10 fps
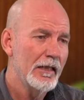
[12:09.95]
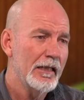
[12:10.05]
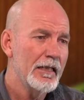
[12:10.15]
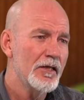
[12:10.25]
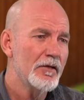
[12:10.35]

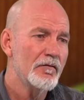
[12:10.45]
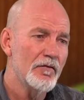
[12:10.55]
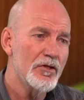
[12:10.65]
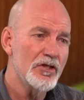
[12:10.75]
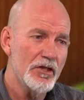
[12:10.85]
In the
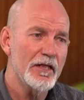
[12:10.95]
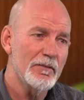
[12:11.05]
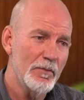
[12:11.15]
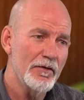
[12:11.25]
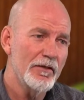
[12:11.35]
first year
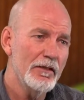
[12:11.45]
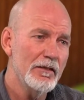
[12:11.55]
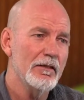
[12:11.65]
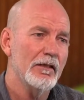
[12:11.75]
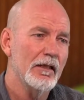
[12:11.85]

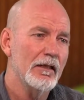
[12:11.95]
experience,